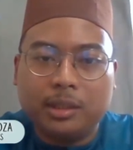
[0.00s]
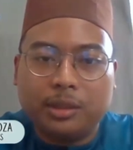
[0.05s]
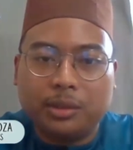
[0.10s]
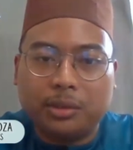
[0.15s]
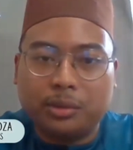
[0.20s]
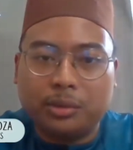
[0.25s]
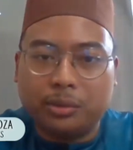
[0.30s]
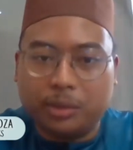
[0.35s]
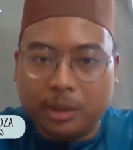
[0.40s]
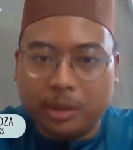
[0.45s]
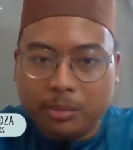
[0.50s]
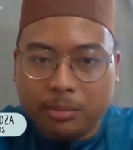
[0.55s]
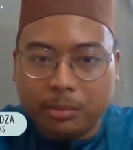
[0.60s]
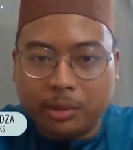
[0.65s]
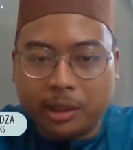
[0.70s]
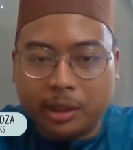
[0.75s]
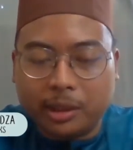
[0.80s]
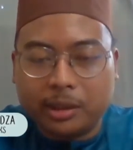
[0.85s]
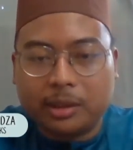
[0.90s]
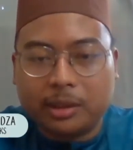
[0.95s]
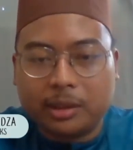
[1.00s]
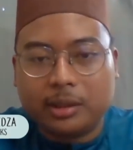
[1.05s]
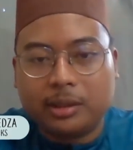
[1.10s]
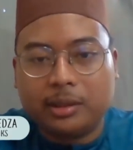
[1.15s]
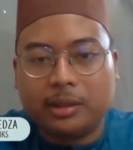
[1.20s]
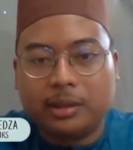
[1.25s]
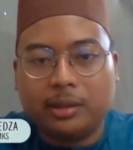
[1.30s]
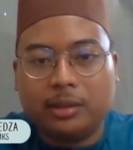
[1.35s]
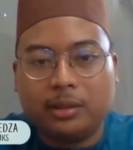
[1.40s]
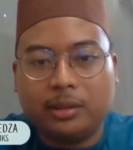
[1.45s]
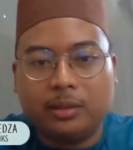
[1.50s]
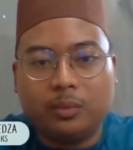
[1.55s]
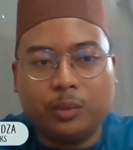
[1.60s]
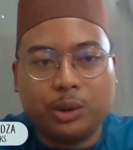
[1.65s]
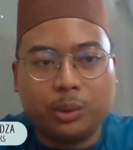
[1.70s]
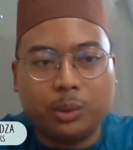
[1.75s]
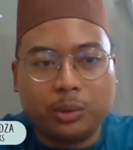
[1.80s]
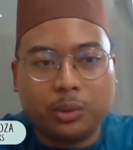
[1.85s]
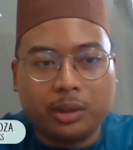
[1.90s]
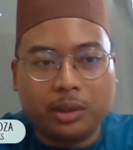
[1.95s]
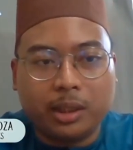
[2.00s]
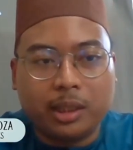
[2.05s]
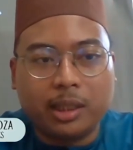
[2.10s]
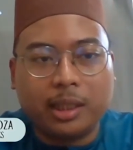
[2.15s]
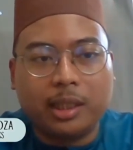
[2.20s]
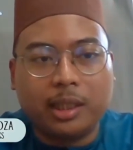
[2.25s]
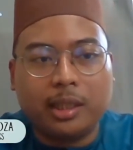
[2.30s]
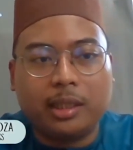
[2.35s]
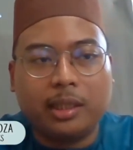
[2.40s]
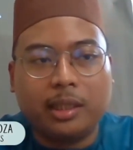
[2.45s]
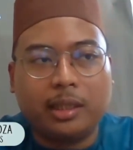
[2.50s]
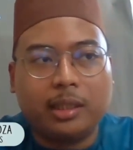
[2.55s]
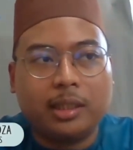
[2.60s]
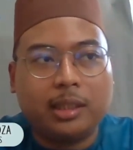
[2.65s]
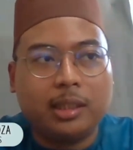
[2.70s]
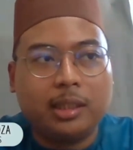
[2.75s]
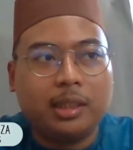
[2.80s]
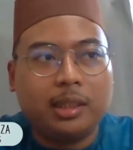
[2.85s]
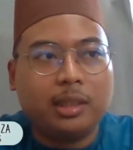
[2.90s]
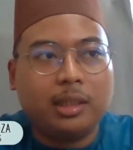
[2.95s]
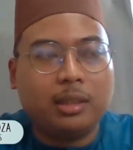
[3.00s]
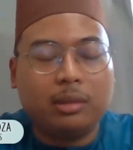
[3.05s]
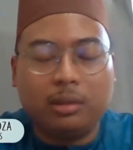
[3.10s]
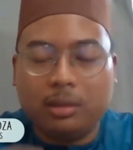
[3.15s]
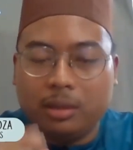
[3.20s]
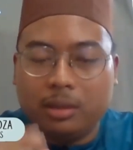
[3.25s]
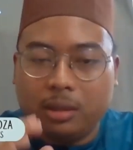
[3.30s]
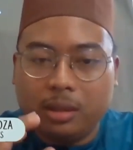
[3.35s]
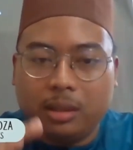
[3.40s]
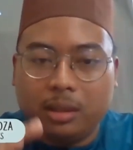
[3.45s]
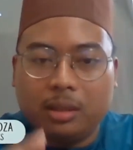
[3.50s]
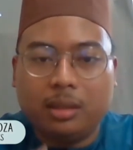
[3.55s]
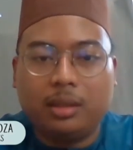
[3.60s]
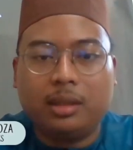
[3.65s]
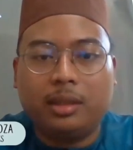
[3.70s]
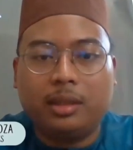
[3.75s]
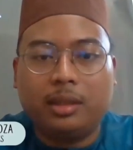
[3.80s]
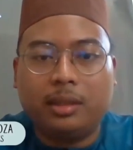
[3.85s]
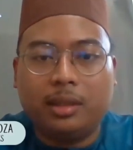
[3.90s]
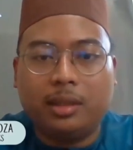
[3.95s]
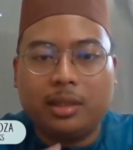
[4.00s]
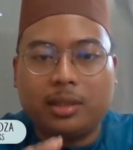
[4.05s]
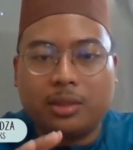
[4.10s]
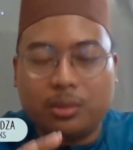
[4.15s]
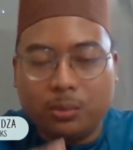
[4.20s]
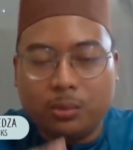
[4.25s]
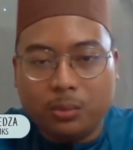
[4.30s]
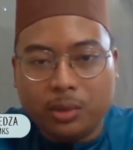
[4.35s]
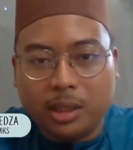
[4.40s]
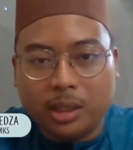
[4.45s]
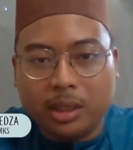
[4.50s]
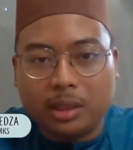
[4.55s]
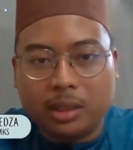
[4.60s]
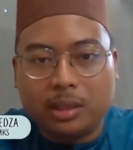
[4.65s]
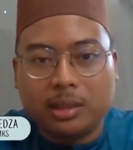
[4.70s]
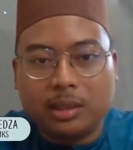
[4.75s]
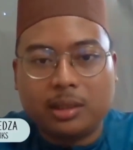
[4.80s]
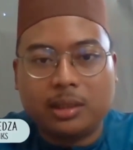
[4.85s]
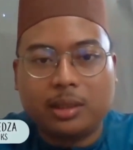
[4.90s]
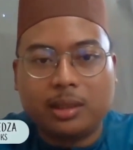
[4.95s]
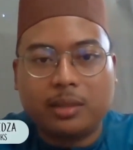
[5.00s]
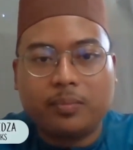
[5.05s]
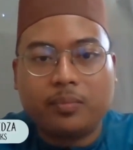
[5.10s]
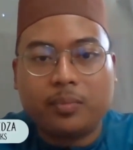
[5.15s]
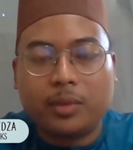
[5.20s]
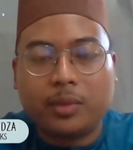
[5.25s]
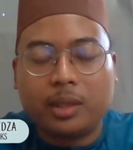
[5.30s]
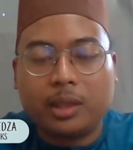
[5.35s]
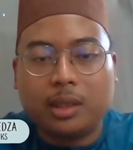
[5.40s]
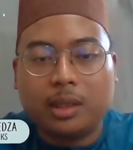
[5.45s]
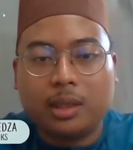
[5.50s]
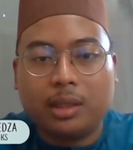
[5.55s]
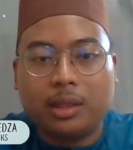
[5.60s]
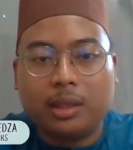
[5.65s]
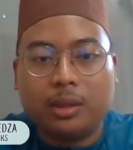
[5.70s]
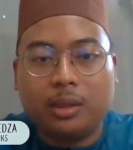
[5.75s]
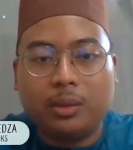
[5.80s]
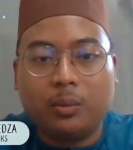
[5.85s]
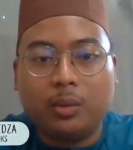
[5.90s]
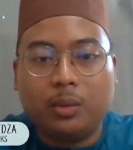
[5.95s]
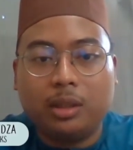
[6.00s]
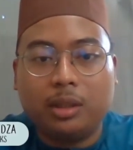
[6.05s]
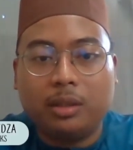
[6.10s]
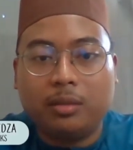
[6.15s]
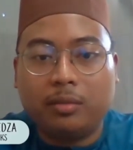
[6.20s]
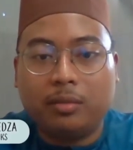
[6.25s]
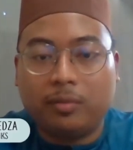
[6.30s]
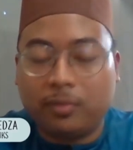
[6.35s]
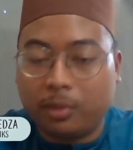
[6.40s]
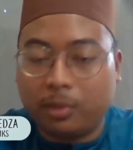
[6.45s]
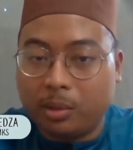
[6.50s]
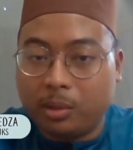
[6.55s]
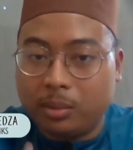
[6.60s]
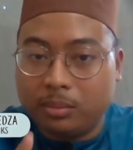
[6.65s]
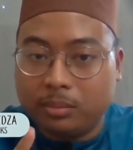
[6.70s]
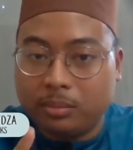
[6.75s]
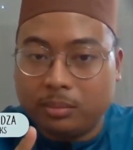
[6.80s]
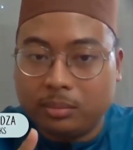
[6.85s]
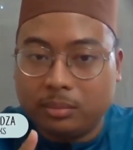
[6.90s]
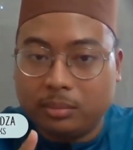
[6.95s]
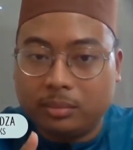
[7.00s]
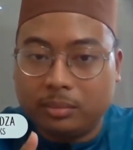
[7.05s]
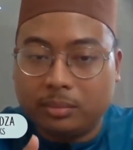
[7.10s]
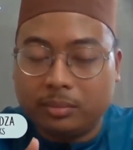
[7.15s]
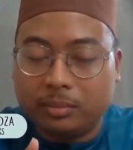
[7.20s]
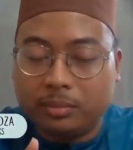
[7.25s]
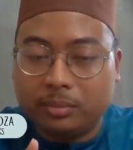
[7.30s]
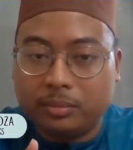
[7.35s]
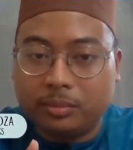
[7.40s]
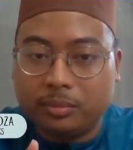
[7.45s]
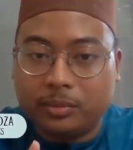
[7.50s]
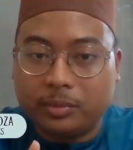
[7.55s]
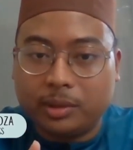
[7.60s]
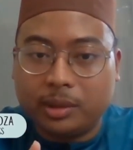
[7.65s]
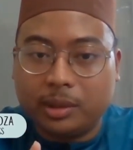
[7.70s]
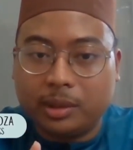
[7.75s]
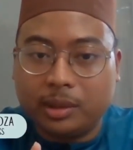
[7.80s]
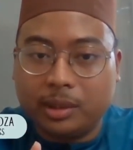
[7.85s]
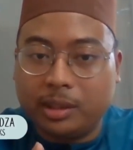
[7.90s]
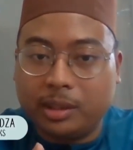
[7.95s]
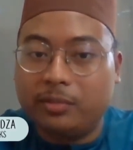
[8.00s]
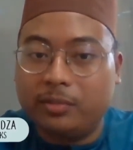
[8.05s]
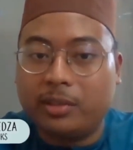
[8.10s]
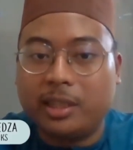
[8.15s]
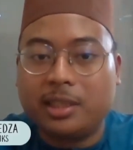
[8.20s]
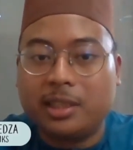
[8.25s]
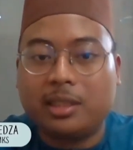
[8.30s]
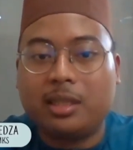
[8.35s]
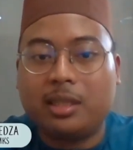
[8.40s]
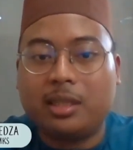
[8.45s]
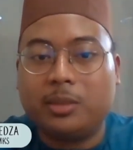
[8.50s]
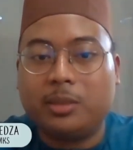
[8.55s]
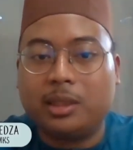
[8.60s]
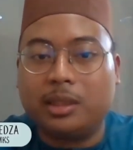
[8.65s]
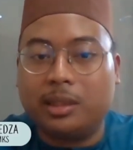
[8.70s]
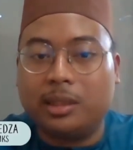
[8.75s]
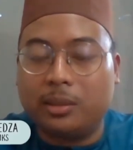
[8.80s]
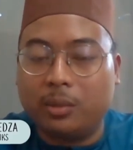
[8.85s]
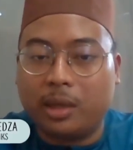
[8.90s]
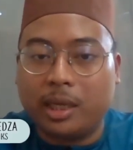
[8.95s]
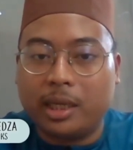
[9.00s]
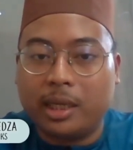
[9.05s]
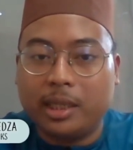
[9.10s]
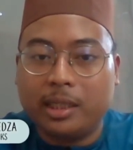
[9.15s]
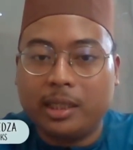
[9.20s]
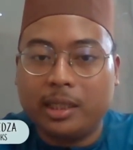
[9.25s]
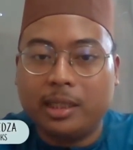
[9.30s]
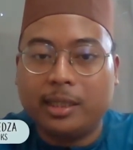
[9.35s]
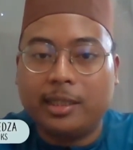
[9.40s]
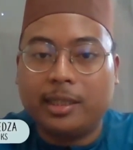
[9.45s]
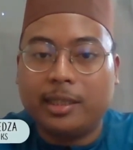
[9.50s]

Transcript: So number one, we should take heart that all these rulings were from the divine scripture, the Quran.